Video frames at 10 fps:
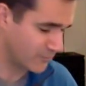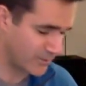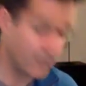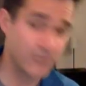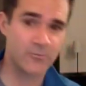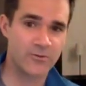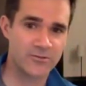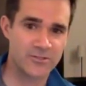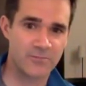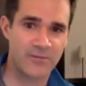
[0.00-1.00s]
here, and then we'll
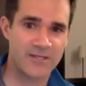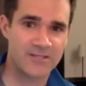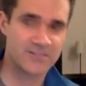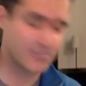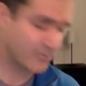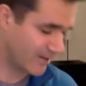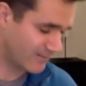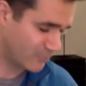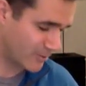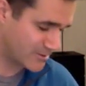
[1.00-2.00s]
jump back into some of the
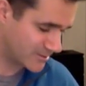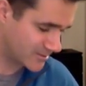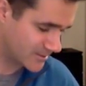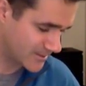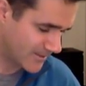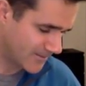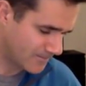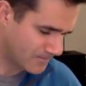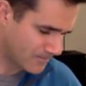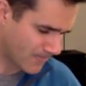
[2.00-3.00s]
live questions.
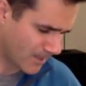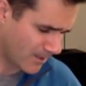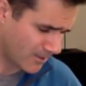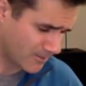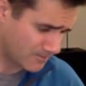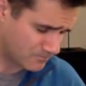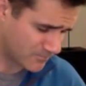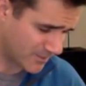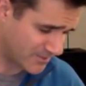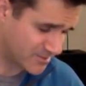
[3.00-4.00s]
And
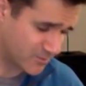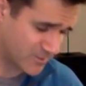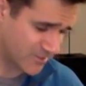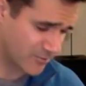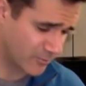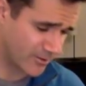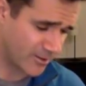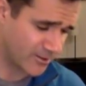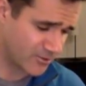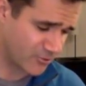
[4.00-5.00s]
this was a good one.
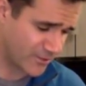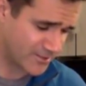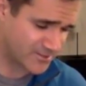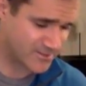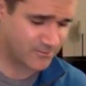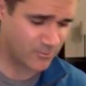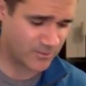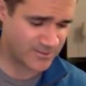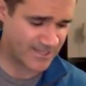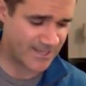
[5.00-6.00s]
Chris
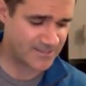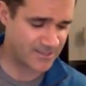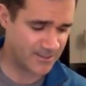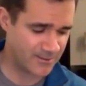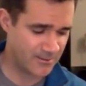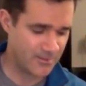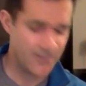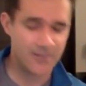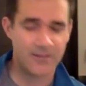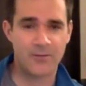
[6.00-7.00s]
was asking
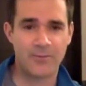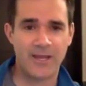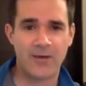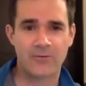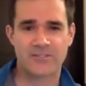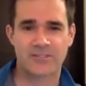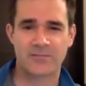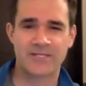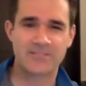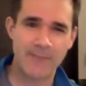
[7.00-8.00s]
about some of
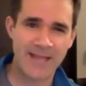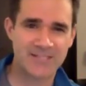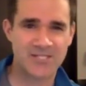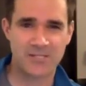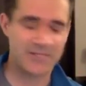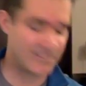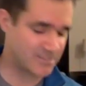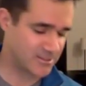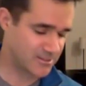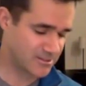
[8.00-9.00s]
these matching
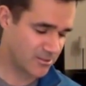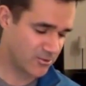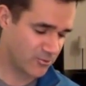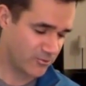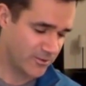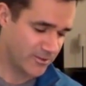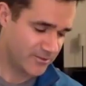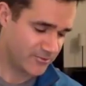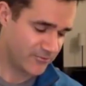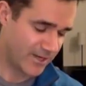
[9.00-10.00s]
pieces. So
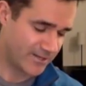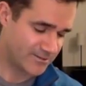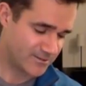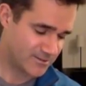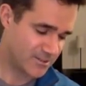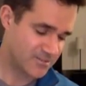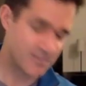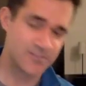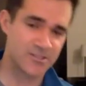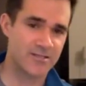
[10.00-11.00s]
you've got
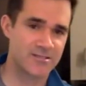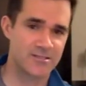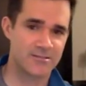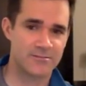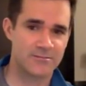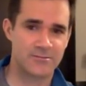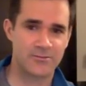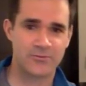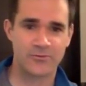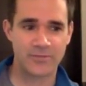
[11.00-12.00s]
Dustin Johnson,
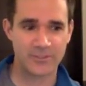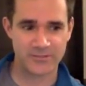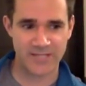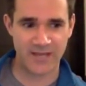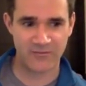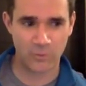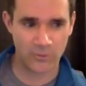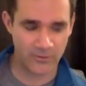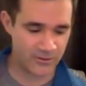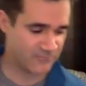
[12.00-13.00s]
who appears to have
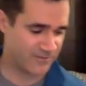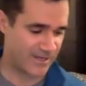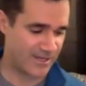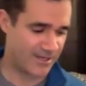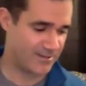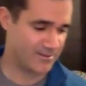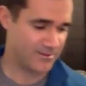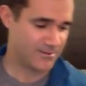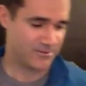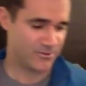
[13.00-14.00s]
more of a
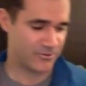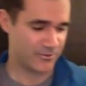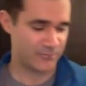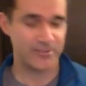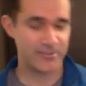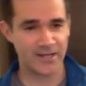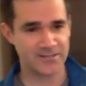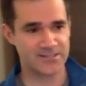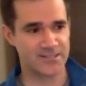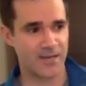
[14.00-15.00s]

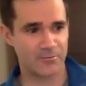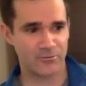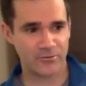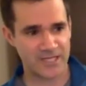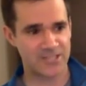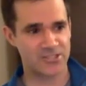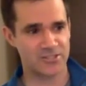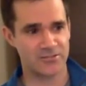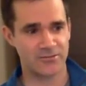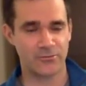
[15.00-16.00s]
non-stop
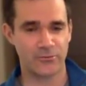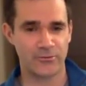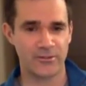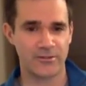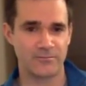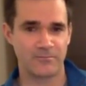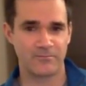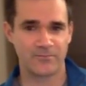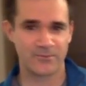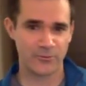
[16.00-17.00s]
rotation
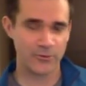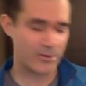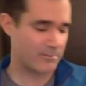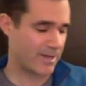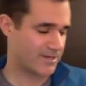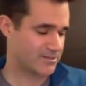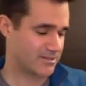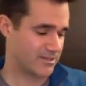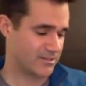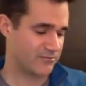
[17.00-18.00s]
through impact,
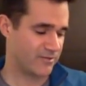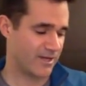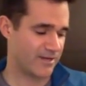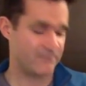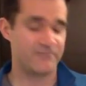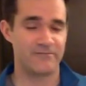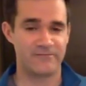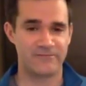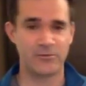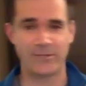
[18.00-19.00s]
and then you've got
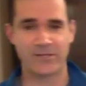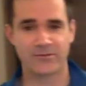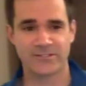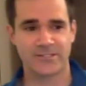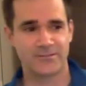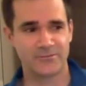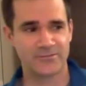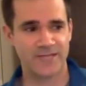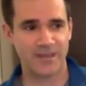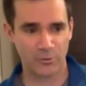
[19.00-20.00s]
Phil Mickelson, who's
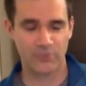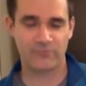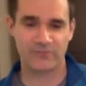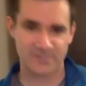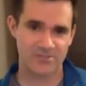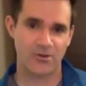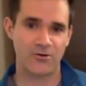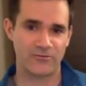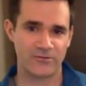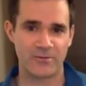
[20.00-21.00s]
got more of a
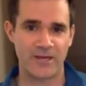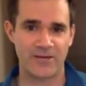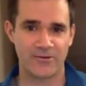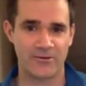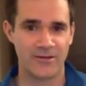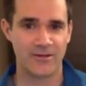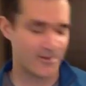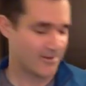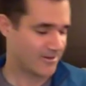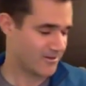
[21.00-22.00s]
stall flip pattern.
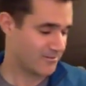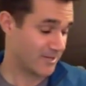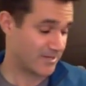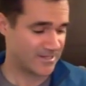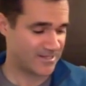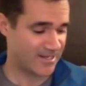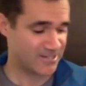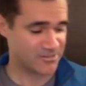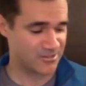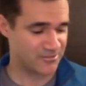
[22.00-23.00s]
And then he
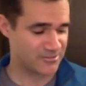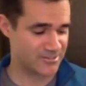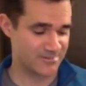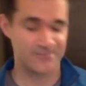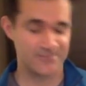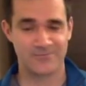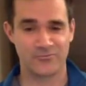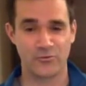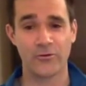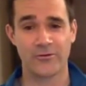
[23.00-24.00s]
actually used
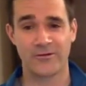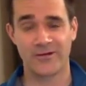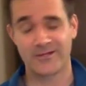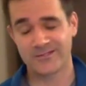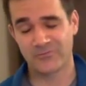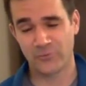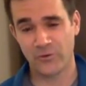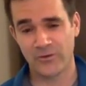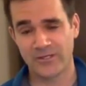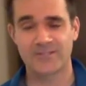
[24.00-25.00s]

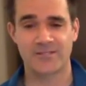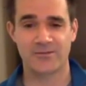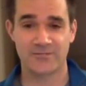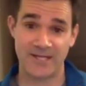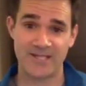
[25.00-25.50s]
Rory, so today's